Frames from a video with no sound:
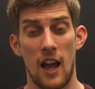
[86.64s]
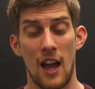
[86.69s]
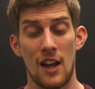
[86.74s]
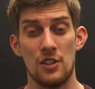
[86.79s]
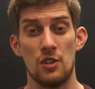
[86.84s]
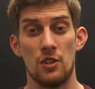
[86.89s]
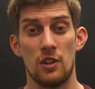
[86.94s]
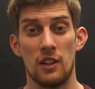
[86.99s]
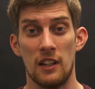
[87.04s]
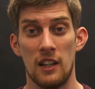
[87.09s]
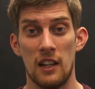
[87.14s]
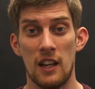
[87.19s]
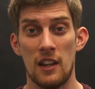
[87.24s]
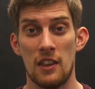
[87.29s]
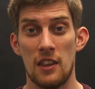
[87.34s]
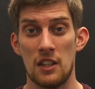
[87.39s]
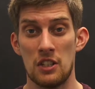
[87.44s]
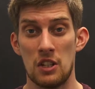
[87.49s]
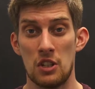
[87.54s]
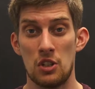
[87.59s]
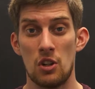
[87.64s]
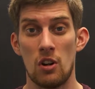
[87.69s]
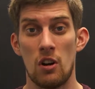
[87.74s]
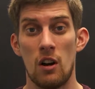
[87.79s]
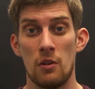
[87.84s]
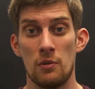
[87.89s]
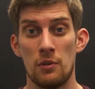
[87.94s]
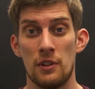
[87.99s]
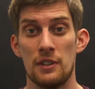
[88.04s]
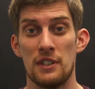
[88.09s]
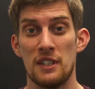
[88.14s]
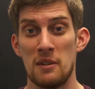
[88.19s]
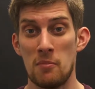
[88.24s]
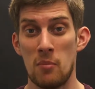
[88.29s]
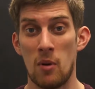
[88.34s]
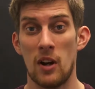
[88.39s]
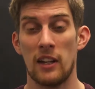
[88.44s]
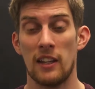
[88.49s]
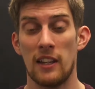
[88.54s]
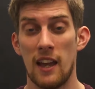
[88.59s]
As you can hear, there's a child that's in
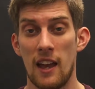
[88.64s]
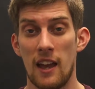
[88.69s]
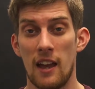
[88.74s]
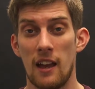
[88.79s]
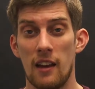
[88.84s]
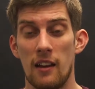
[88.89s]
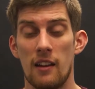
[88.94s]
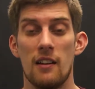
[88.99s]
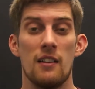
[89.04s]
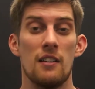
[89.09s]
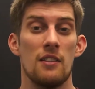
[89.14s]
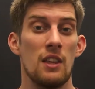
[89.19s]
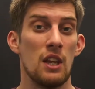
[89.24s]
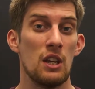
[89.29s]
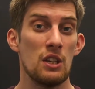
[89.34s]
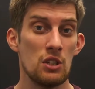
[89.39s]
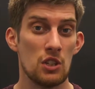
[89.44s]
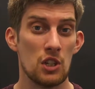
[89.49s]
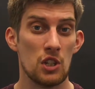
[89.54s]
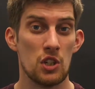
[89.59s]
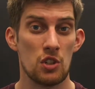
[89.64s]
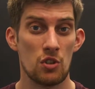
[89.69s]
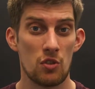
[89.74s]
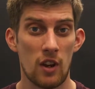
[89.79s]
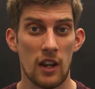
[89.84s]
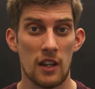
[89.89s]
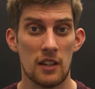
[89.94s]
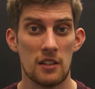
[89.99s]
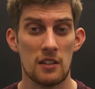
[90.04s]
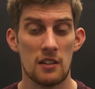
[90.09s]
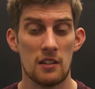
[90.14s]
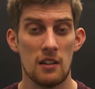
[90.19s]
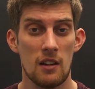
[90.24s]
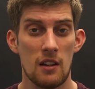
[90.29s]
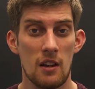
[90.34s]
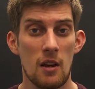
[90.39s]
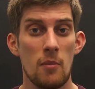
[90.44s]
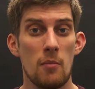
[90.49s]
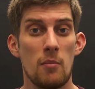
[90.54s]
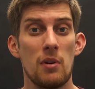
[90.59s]
my care that is distressed.
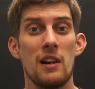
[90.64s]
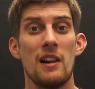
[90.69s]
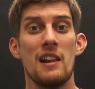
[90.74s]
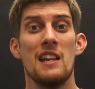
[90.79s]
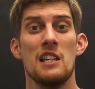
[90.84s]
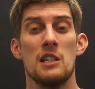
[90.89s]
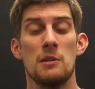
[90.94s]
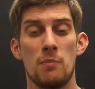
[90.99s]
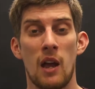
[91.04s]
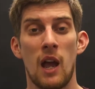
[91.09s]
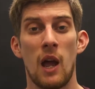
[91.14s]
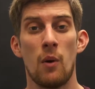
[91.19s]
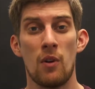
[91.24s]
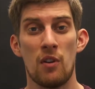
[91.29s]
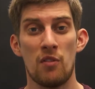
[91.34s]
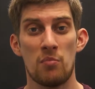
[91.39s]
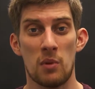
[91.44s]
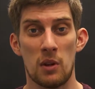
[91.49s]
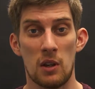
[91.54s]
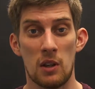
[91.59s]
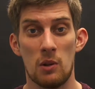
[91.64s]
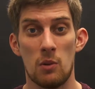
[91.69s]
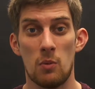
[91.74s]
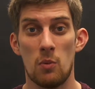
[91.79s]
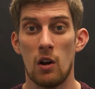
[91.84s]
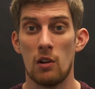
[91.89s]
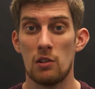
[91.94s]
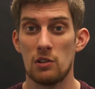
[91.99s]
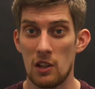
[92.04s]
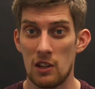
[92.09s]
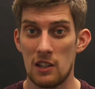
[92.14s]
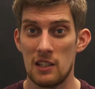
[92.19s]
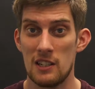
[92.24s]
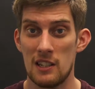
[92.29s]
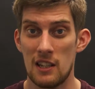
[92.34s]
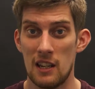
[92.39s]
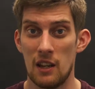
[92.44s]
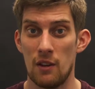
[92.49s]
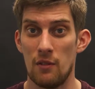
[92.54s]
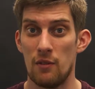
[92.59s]
Please bear with me whilst I
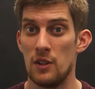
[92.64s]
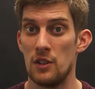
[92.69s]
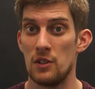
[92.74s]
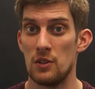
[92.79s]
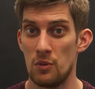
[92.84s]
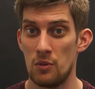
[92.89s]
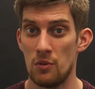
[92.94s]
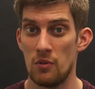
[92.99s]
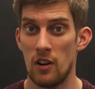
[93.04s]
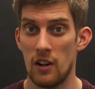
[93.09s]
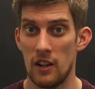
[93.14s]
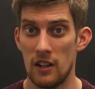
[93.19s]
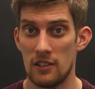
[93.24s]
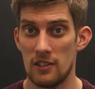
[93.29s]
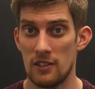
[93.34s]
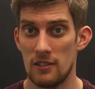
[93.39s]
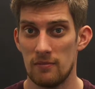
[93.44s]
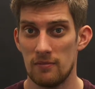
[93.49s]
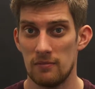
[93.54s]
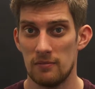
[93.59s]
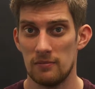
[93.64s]
see if it's all right.